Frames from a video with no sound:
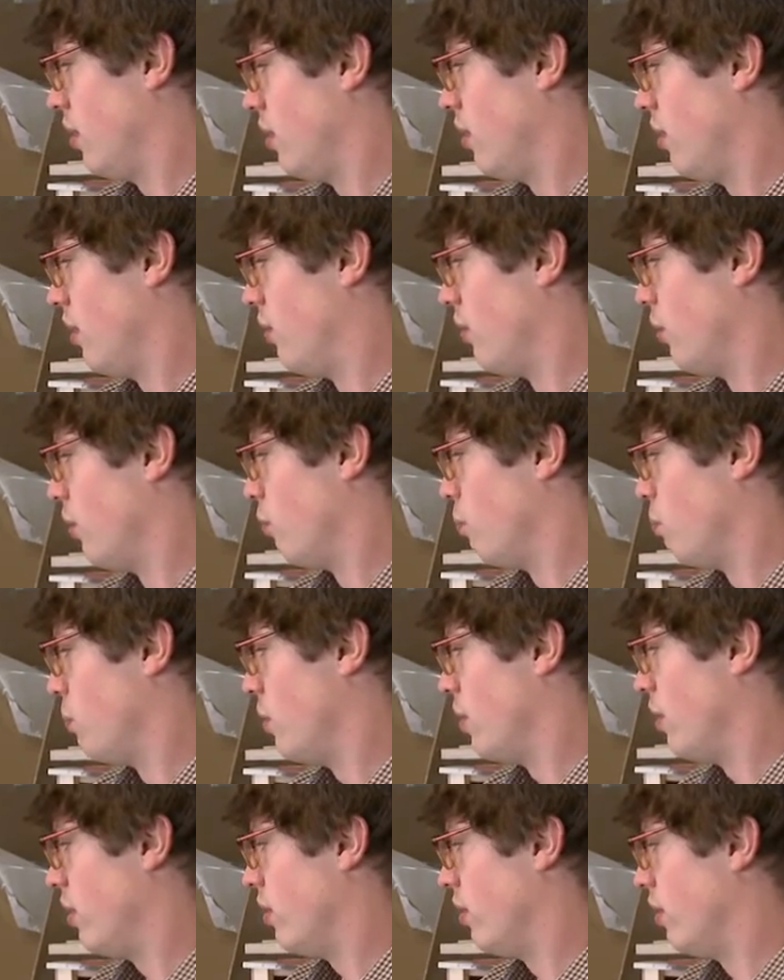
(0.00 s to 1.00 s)
it's sort of
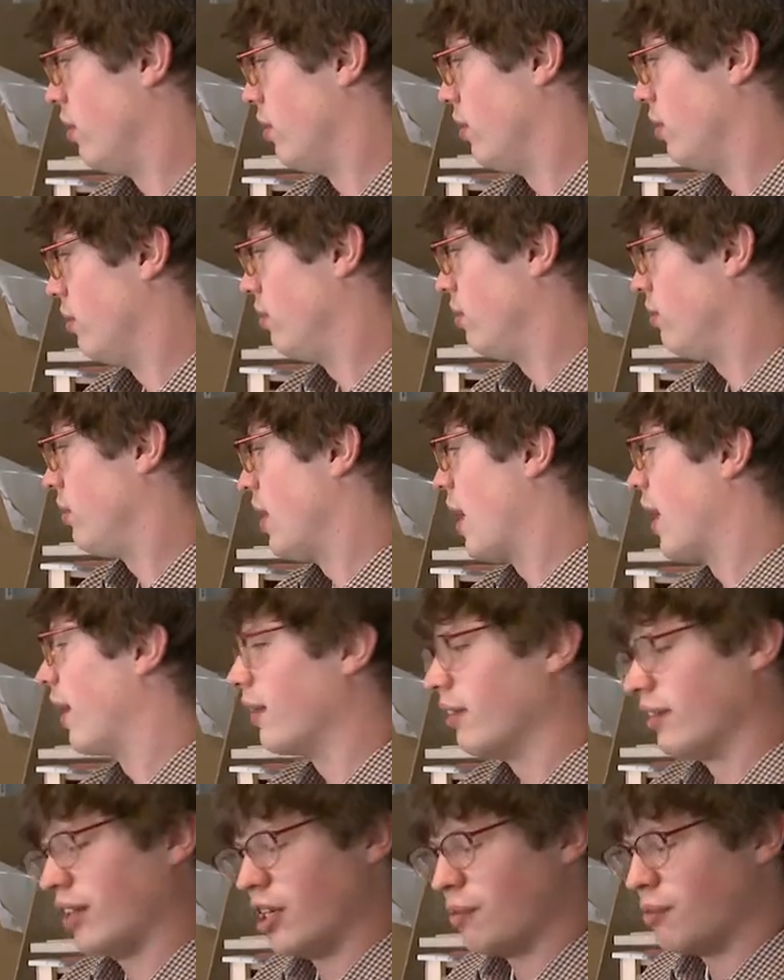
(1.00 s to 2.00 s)
the
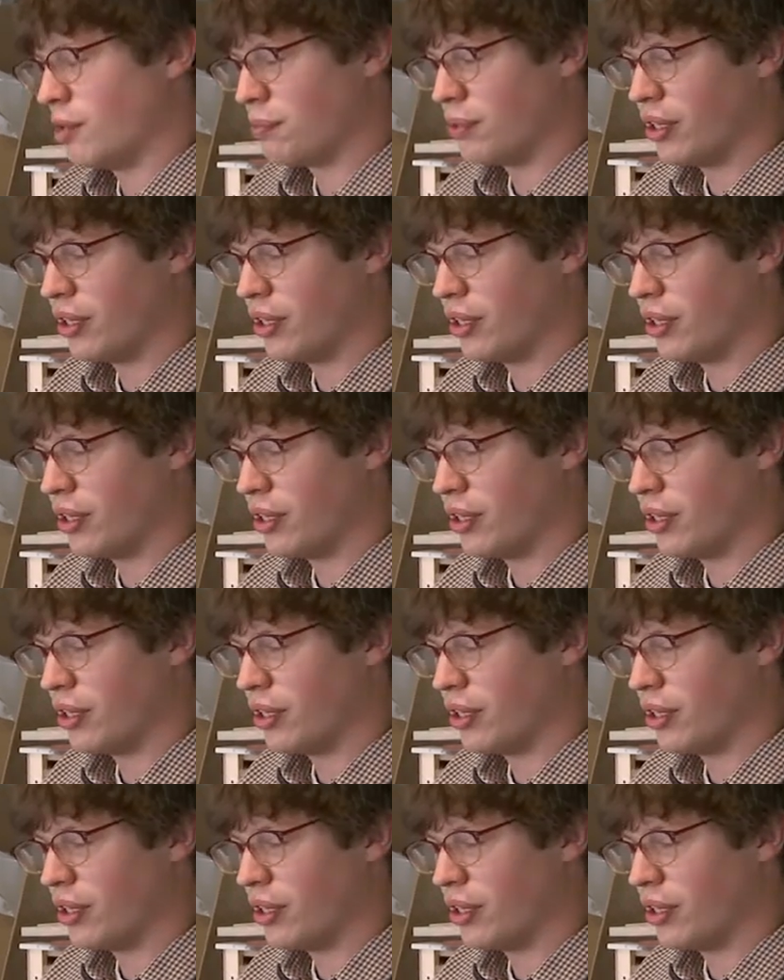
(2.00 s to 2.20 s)
angle that I might